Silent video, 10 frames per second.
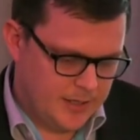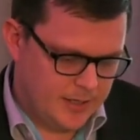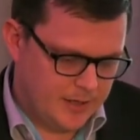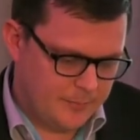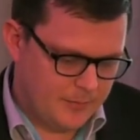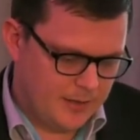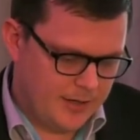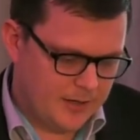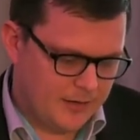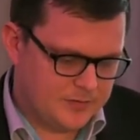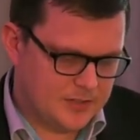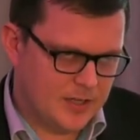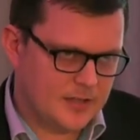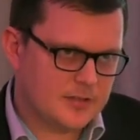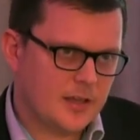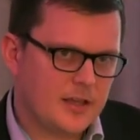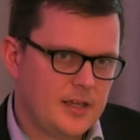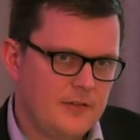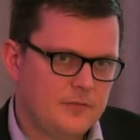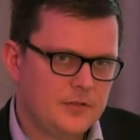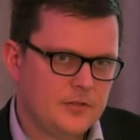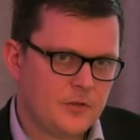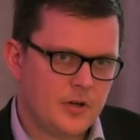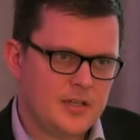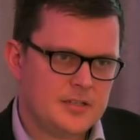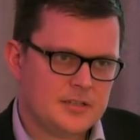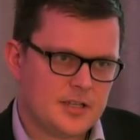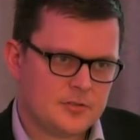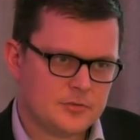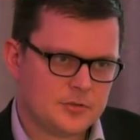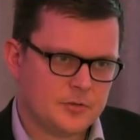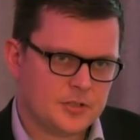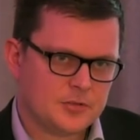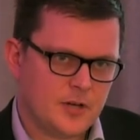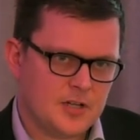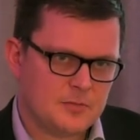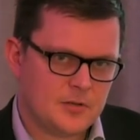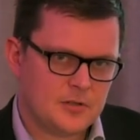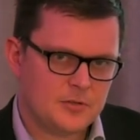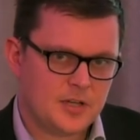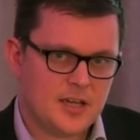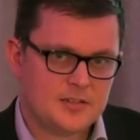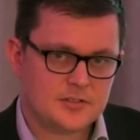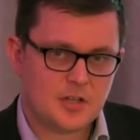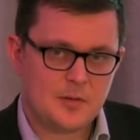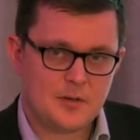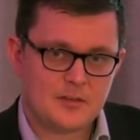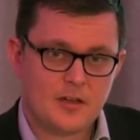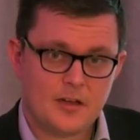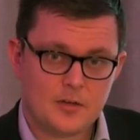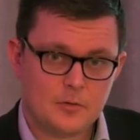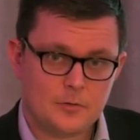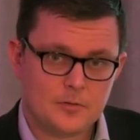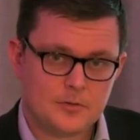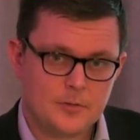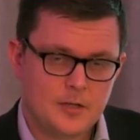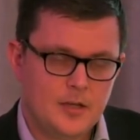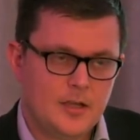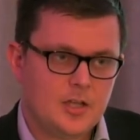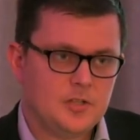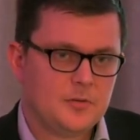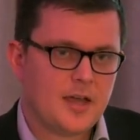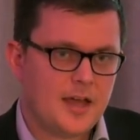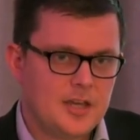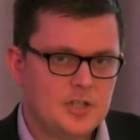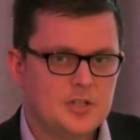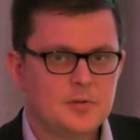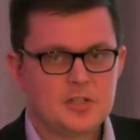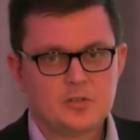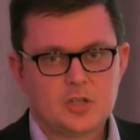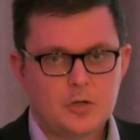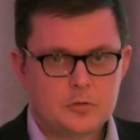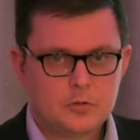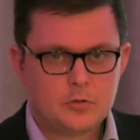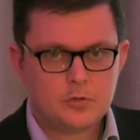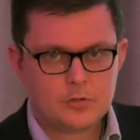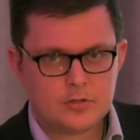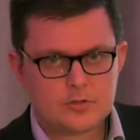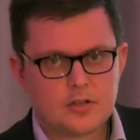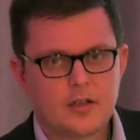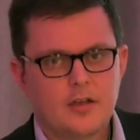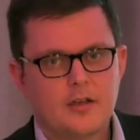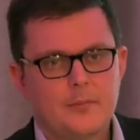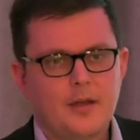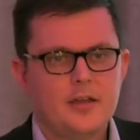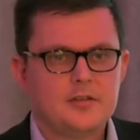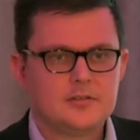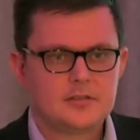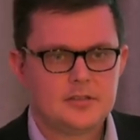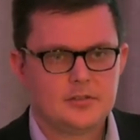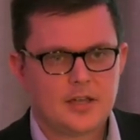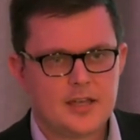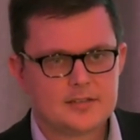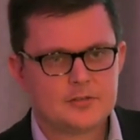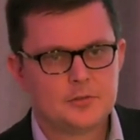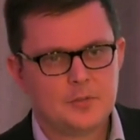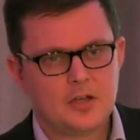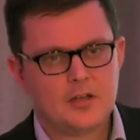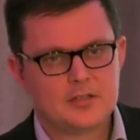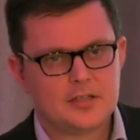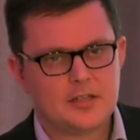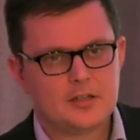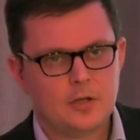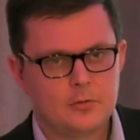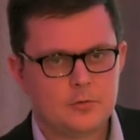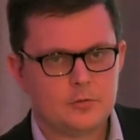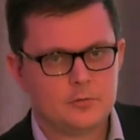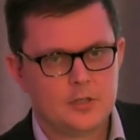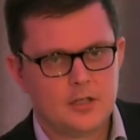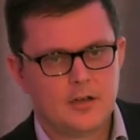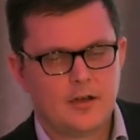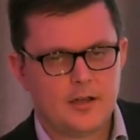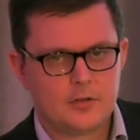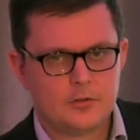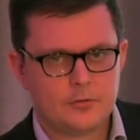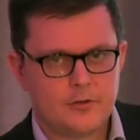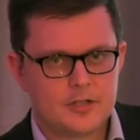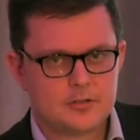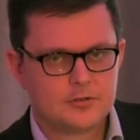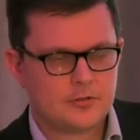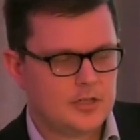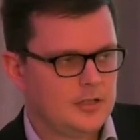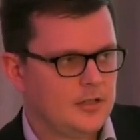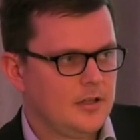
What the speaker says: like I've said, if you've got an international surrogacy arrangement, your case is going to be in the High Court. You can issue in your local court, and your case could be heard in a local High Court registry,